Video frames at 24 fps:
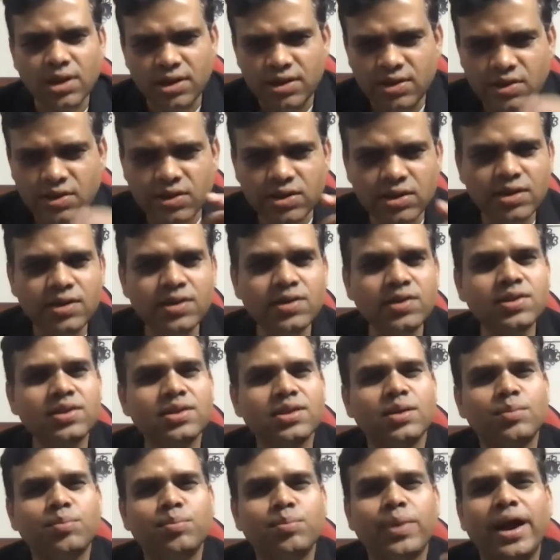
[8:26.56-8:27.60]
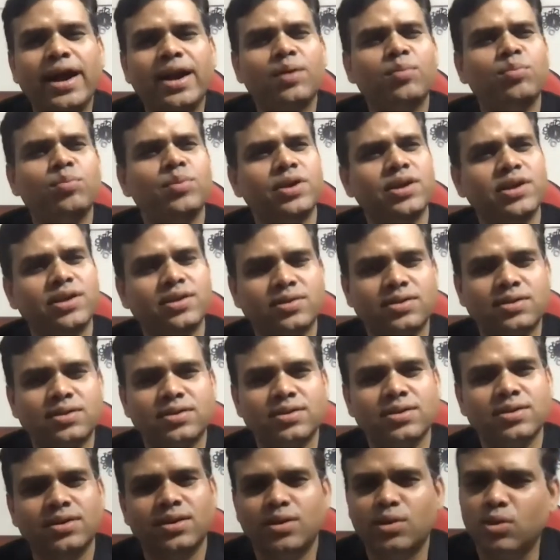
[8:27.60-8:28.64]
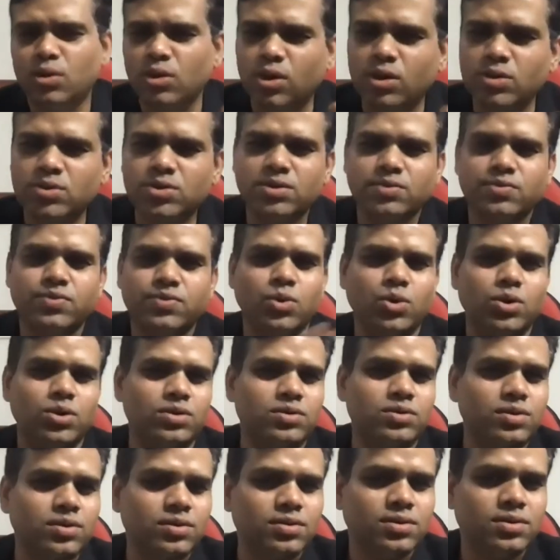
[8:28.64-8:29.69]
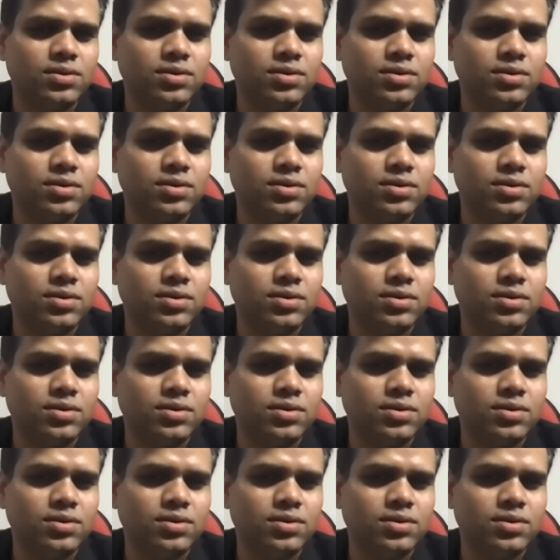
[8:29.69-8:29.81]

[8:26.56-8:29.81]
It's just that bad makes lots of noise.